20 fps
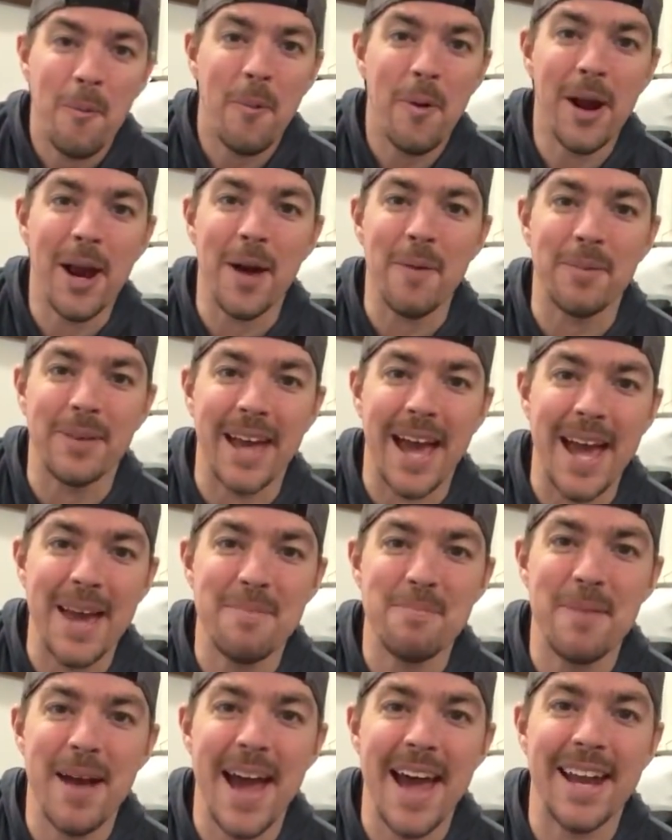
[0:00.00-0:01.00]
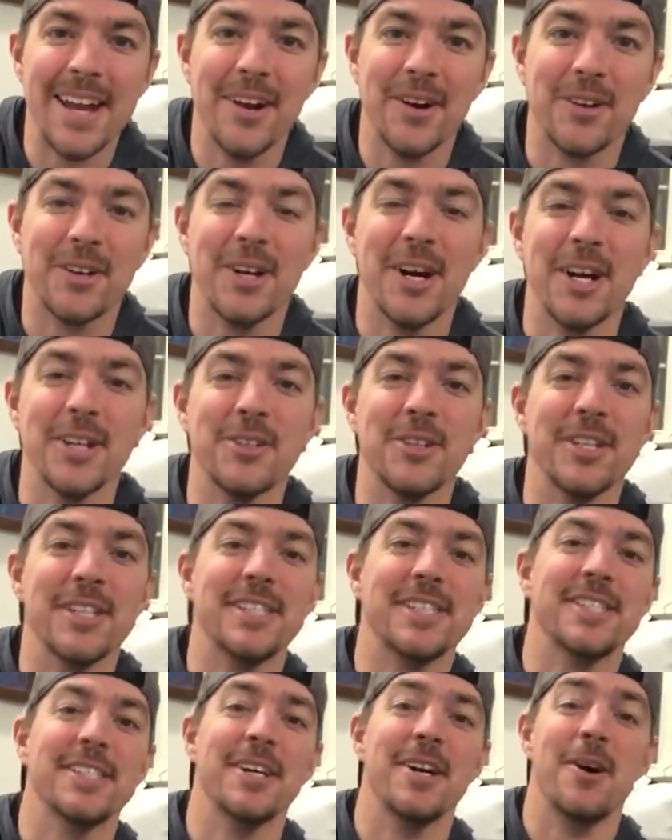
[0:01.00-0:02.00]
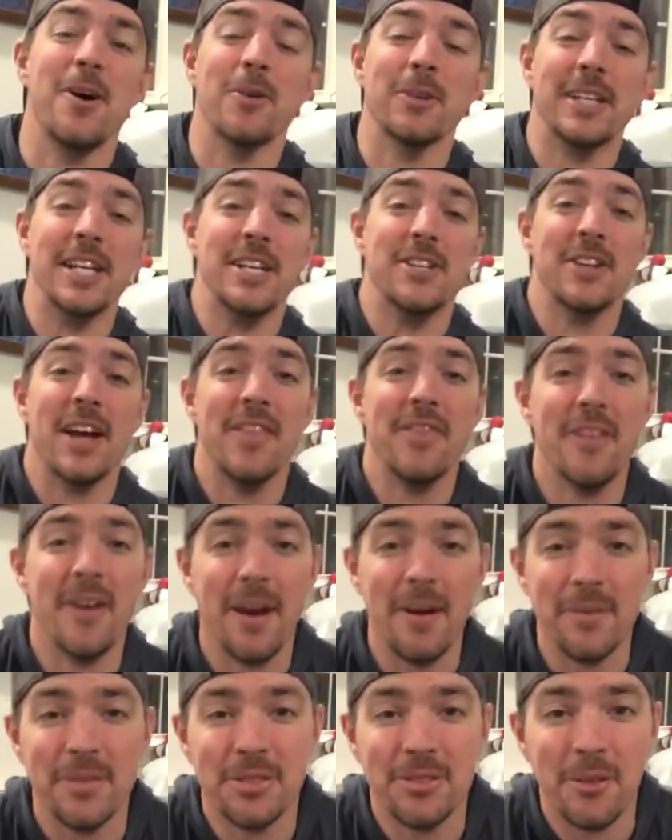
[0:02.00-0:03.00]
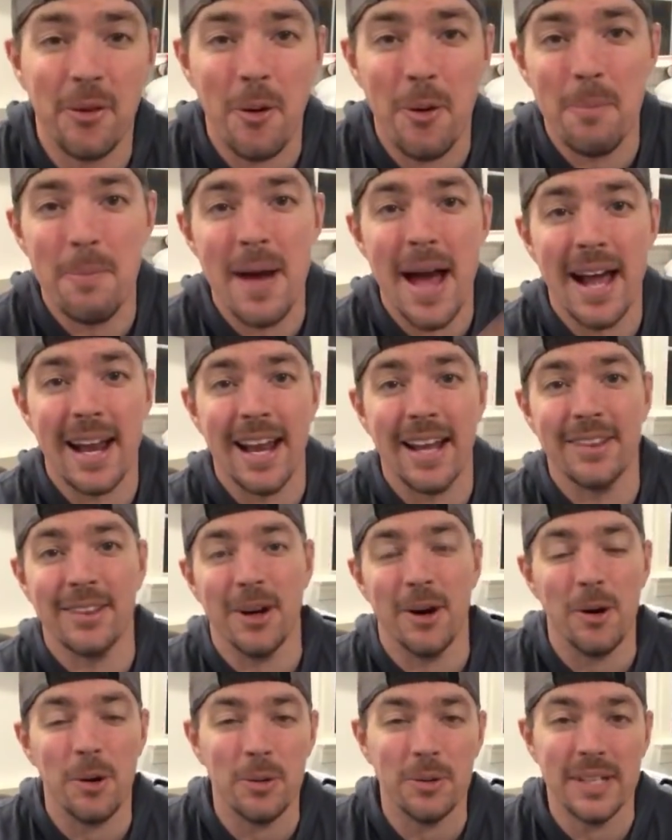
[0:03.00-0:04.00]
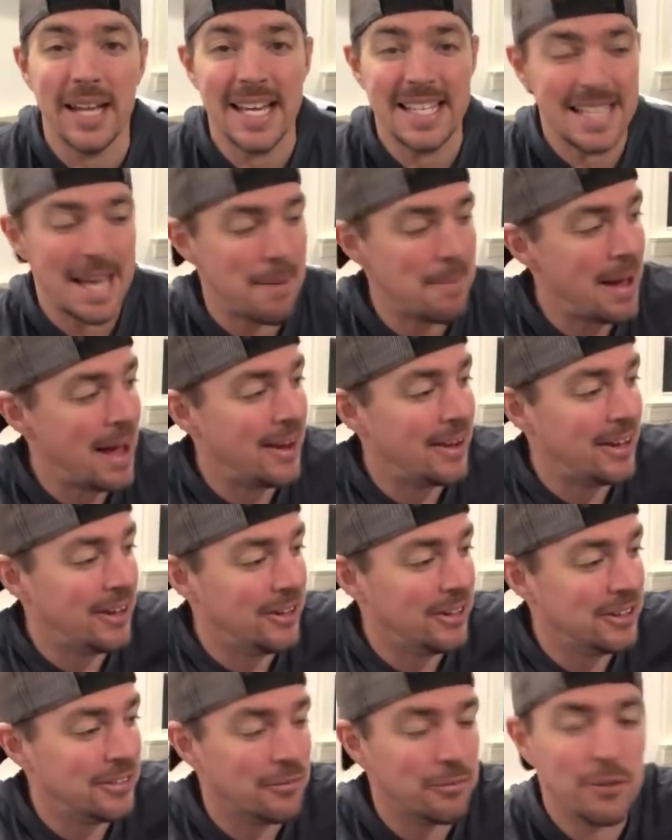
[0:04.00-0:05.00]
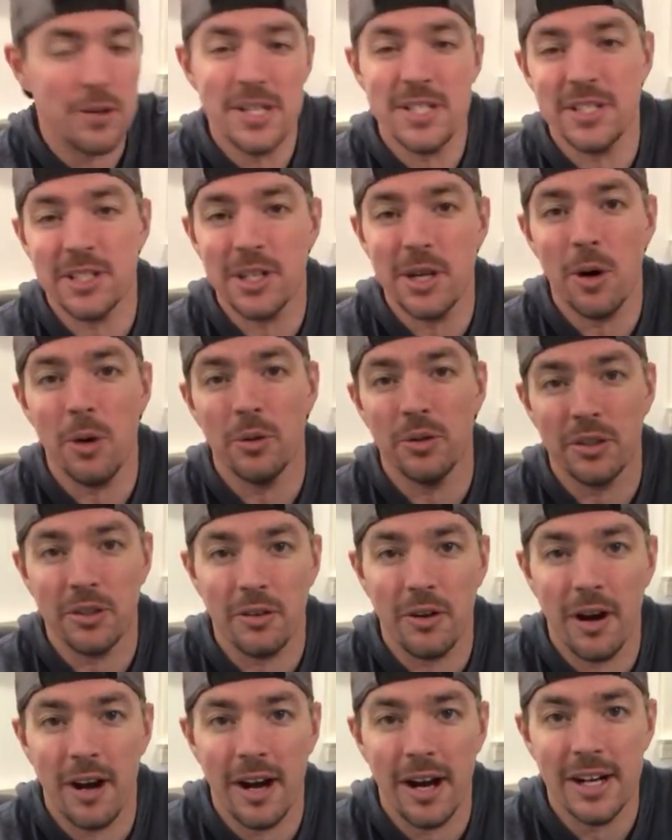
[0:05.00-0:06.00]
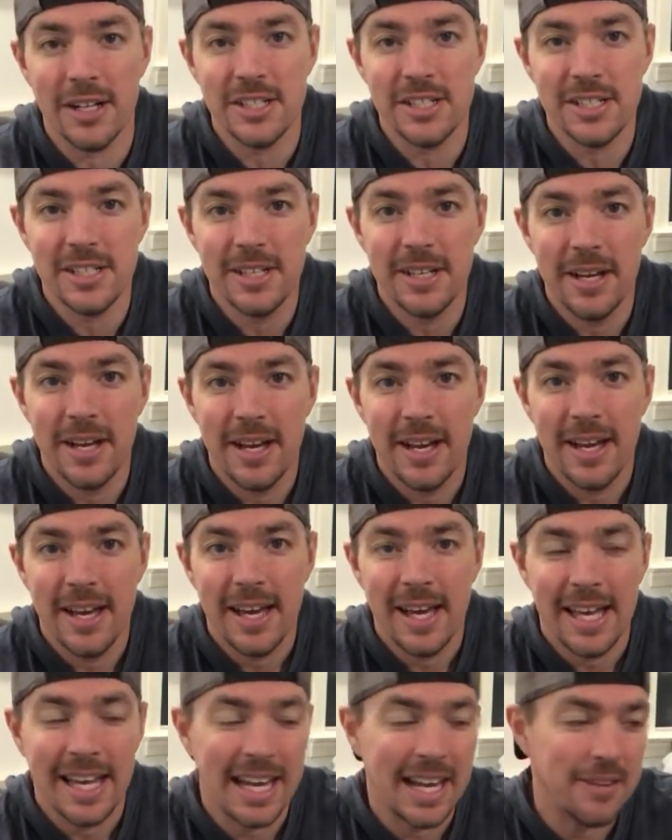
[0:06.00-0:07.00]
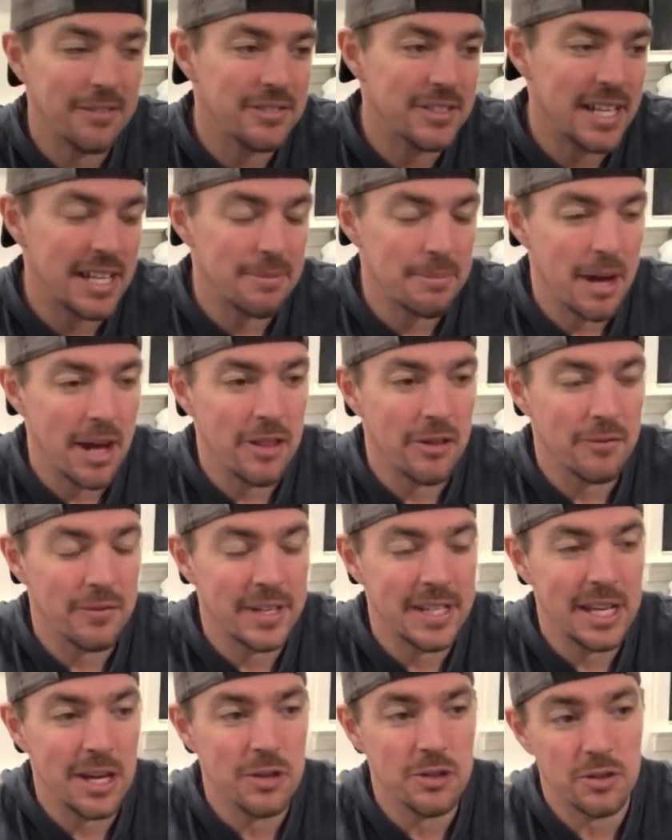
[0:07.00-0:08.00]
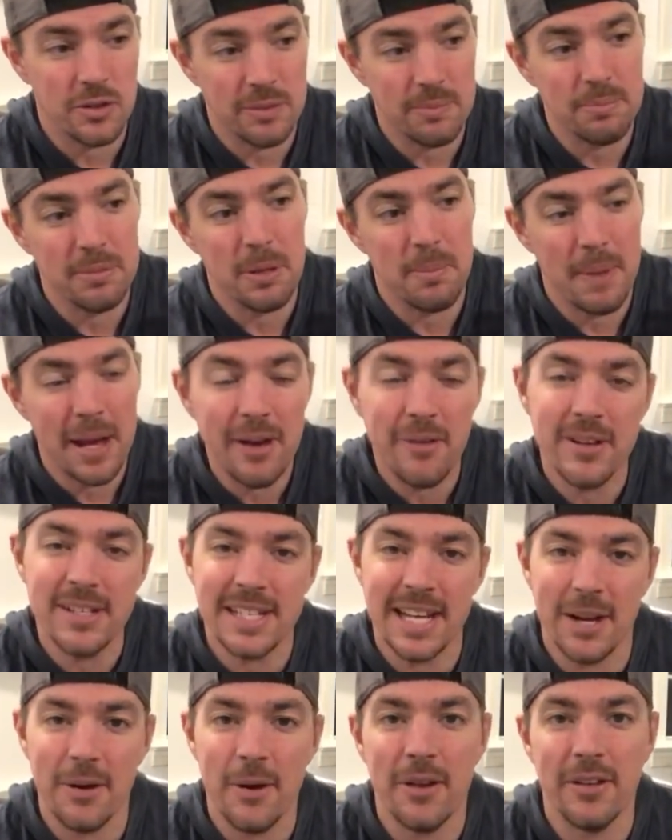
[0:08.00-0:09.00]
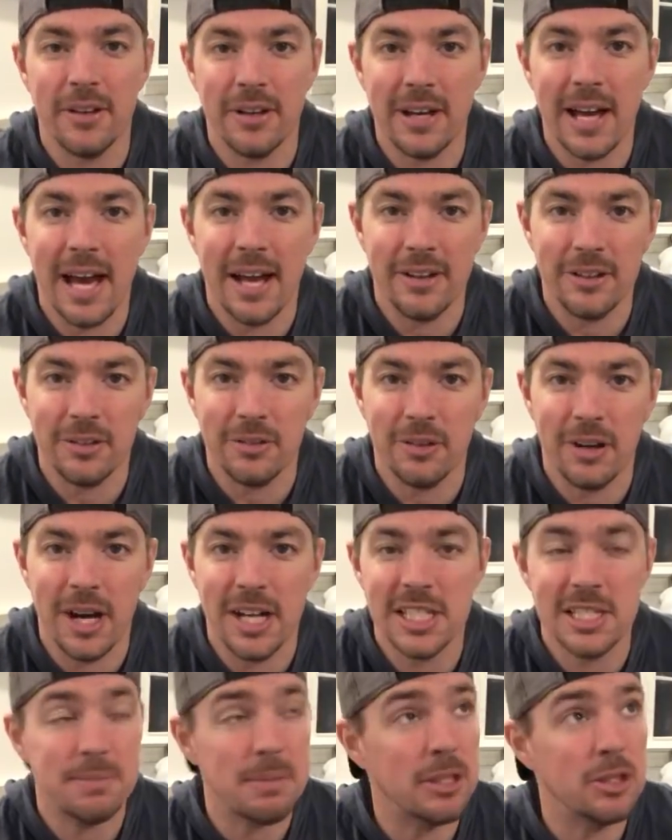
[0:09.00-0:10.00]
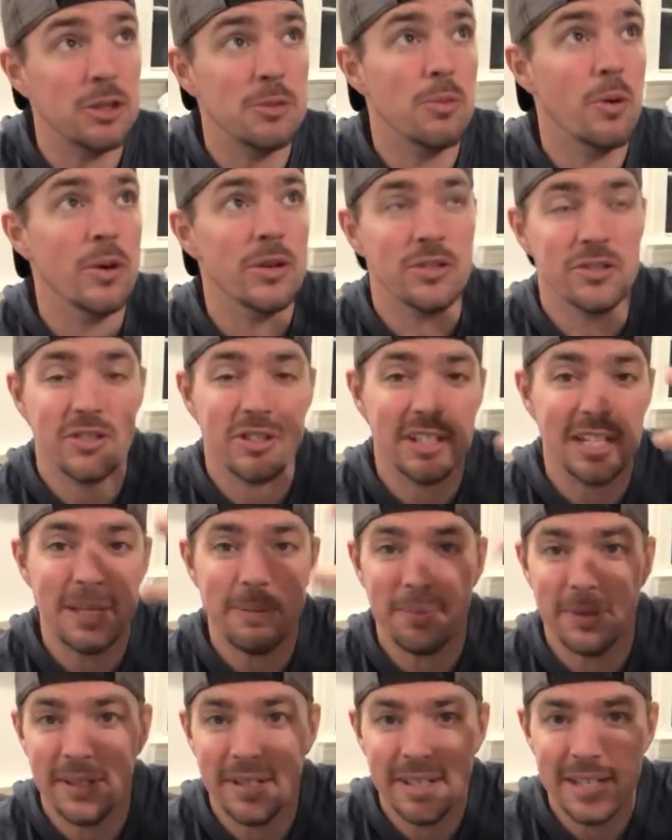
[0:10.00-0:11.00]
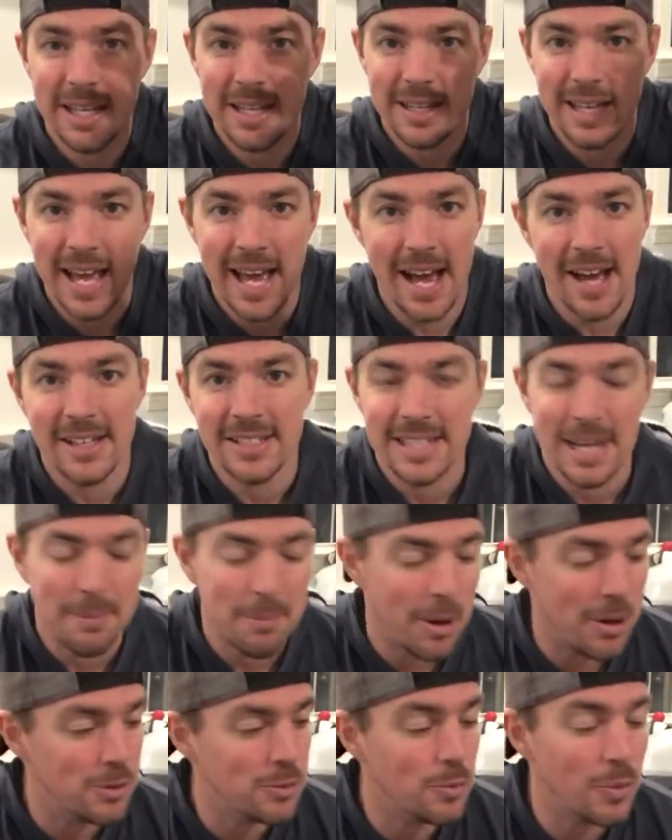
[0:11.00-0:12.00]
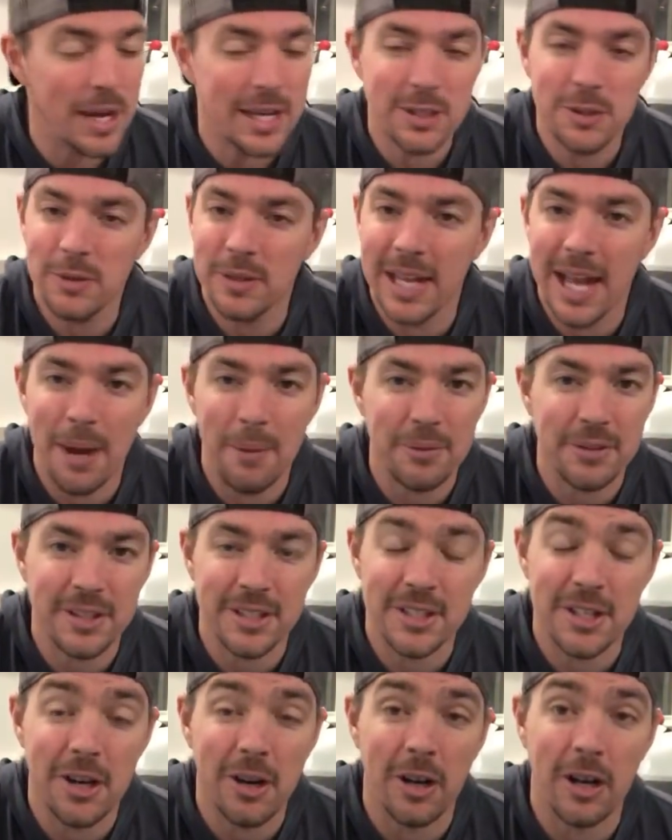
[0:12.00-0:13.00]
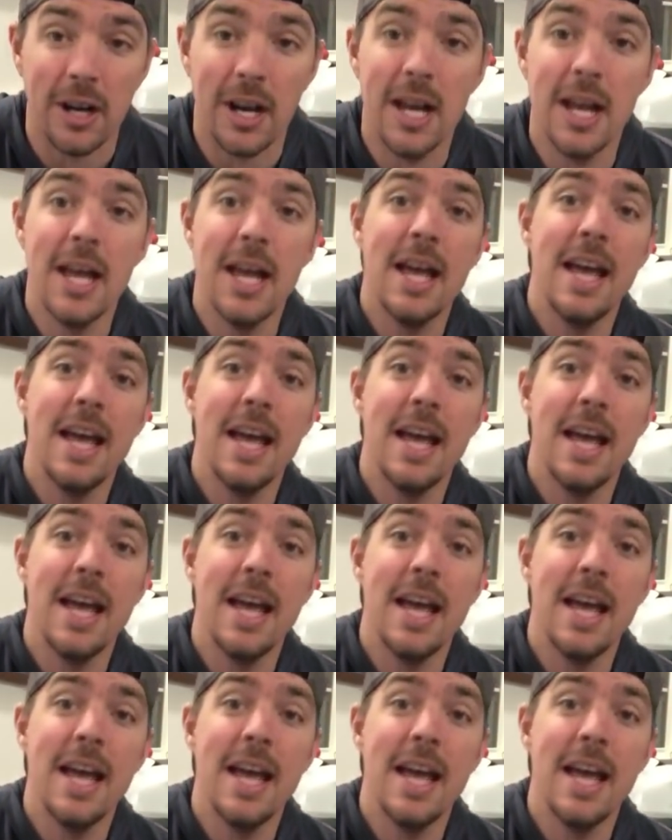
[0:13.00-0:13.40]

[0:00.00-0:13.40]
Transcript: What up, gang? Matt here, Country Song Teacher. I thought I would throw it back like the old days. I'm out here in the freezing cold in the garage. Like I've said in my other videos, the main reason I go out in the garage is my two boys are sleeping in the house and I'm always way too loud with the guitar.